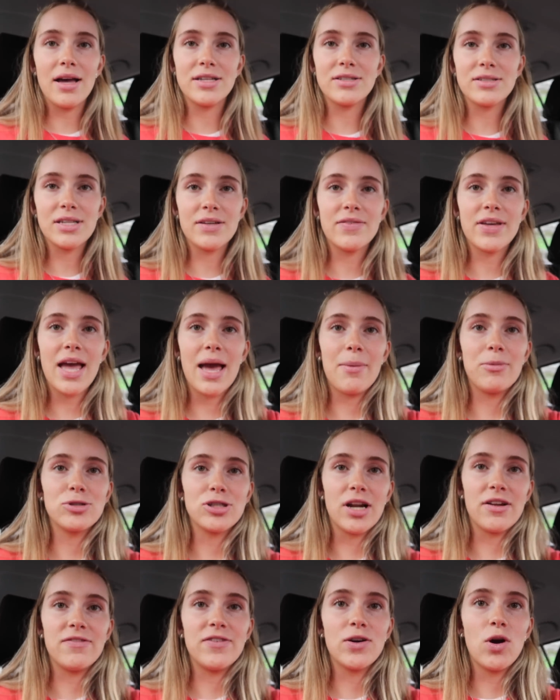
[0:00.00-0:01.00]
I was leaving
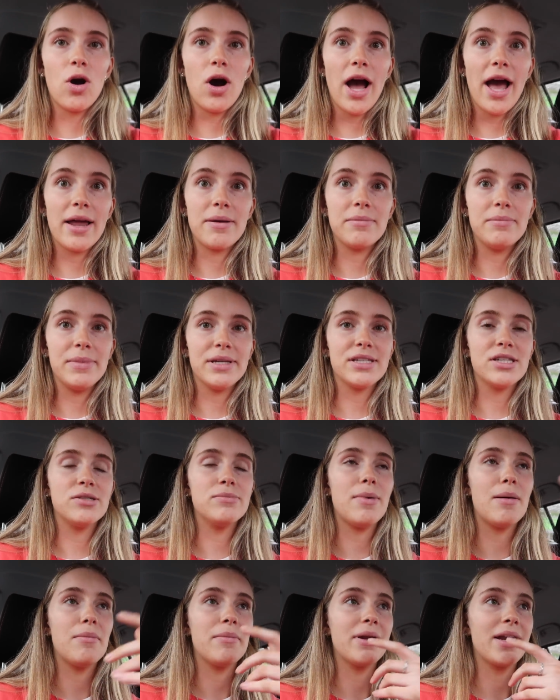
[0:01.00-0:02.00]
Hamilton, I forgot I hadn't messaged
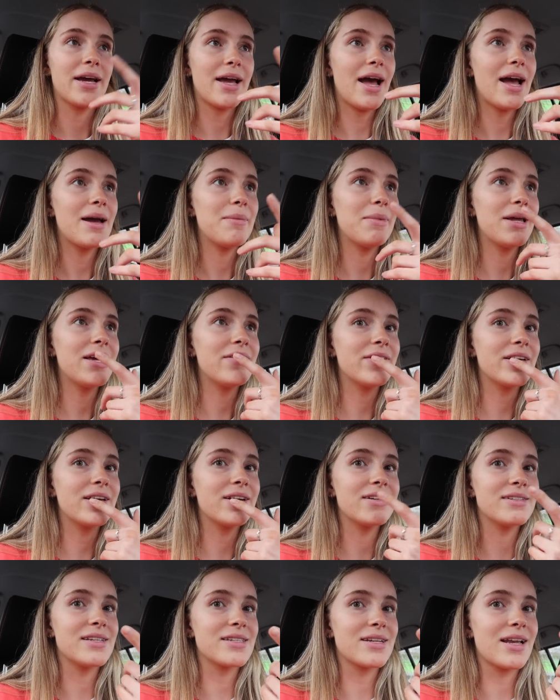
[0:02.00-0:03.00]
mum and been like, hey, I'm leaving,
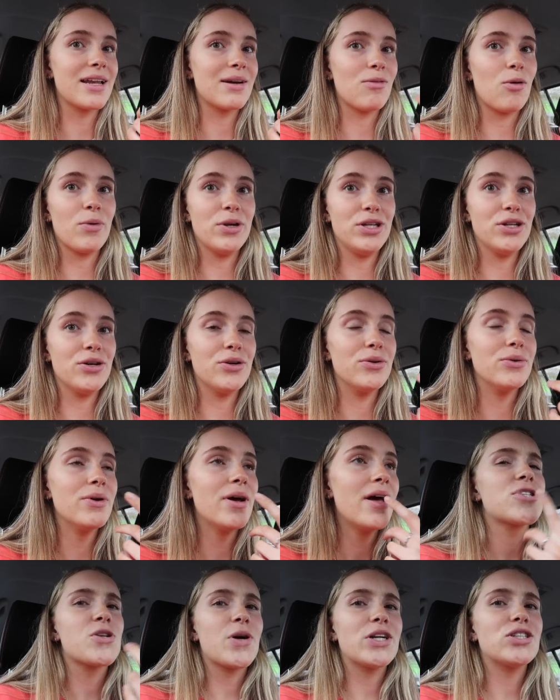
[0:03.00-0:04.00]
because that's kind of like what we do.
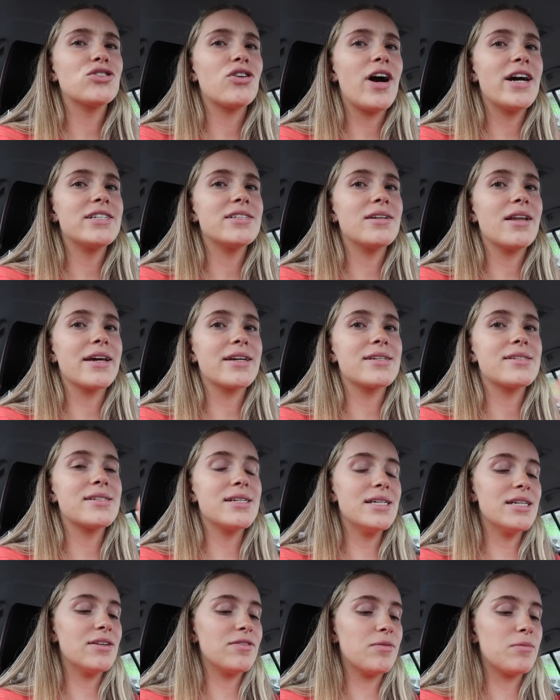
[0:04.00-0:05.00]
So I tried to like
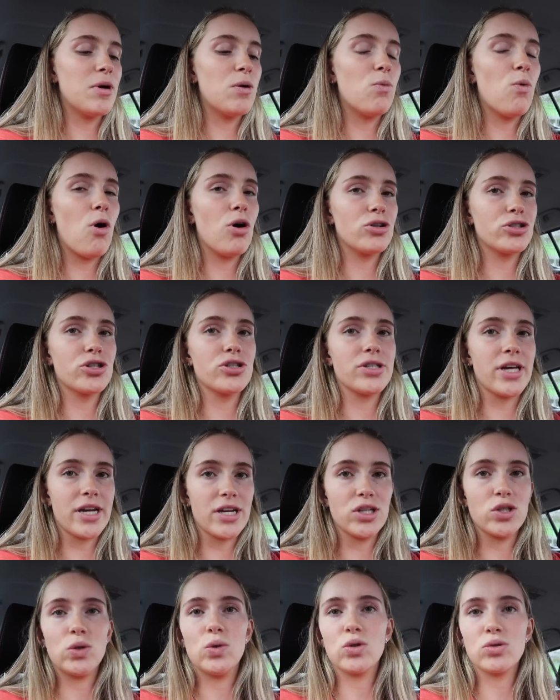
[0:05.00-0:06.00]
send it from my watch, because I
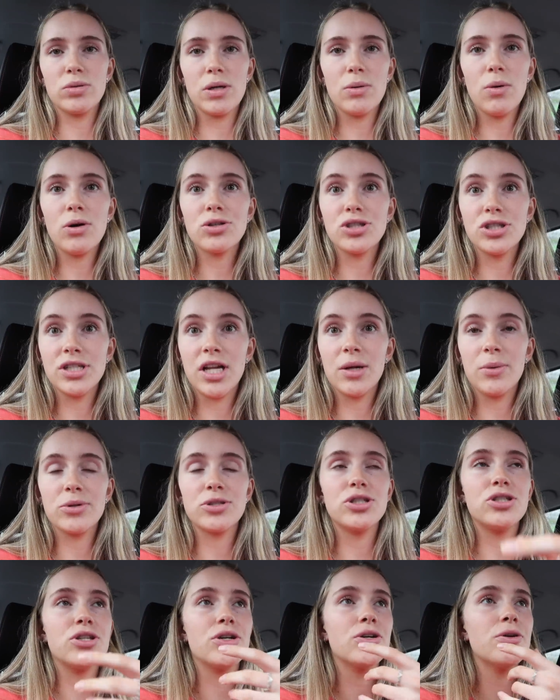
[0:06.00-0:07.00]
can talk to my watch and tell it what
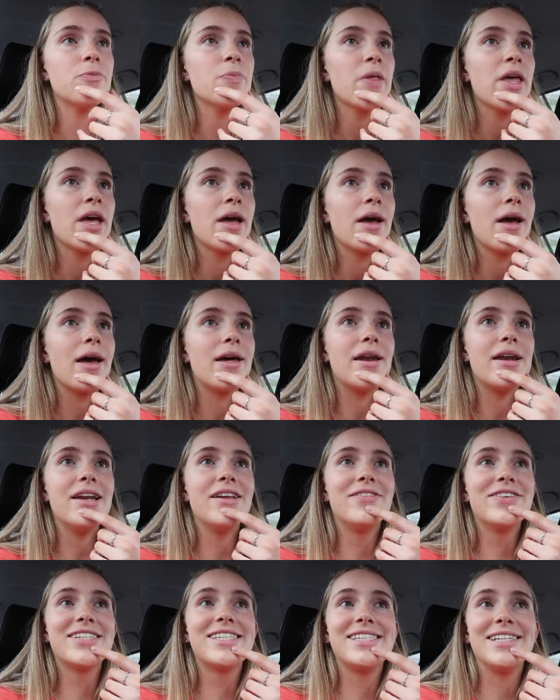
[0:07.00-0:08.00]
to do, and it
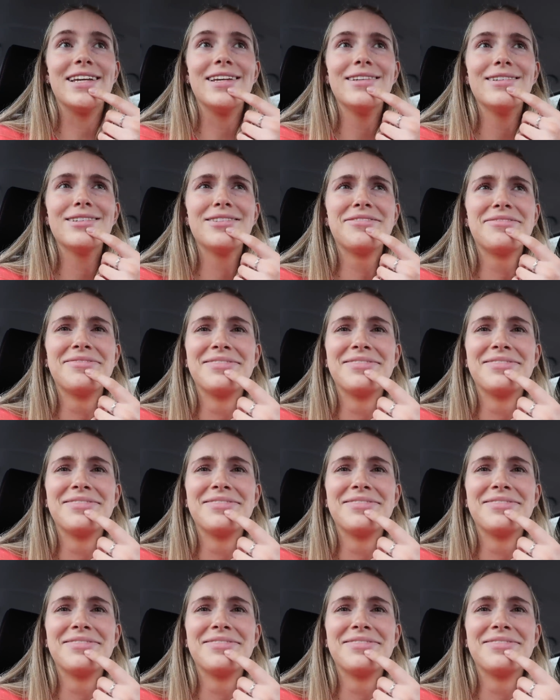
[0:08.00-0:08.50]
never sent.